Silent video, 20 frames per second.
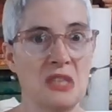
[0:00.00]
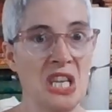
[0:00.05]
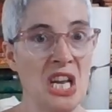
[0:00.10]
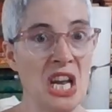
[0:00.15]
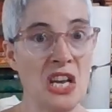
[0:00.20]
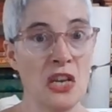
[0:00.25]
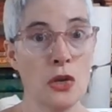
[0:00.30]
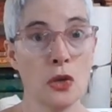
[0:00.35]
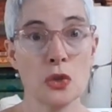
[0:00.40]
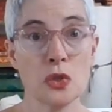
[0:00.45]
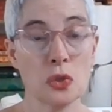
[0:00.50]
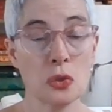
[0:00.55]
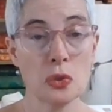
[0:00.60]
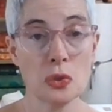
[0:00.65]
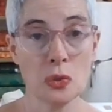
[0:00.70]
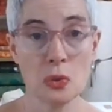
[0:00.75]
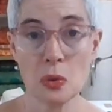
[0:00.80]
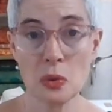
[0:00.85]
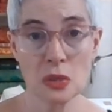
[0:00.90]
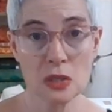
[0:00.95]
10 years old
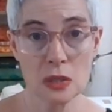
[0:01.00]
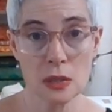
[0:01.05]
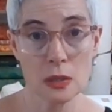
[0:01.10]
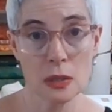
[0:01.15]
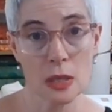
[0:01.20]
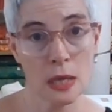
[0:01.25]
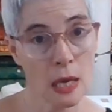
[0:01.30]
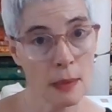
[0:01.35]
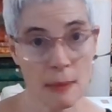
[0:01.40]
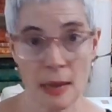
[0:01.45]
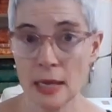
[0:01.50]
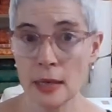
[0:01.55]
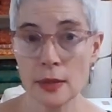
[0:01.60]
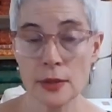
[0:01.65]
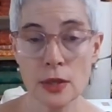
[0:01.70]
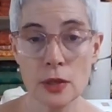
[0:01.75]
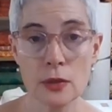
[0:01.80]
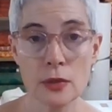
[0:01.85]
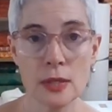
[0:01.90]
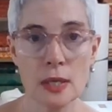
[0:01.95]
or older than I made on
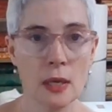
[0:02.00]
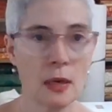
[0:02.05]
those.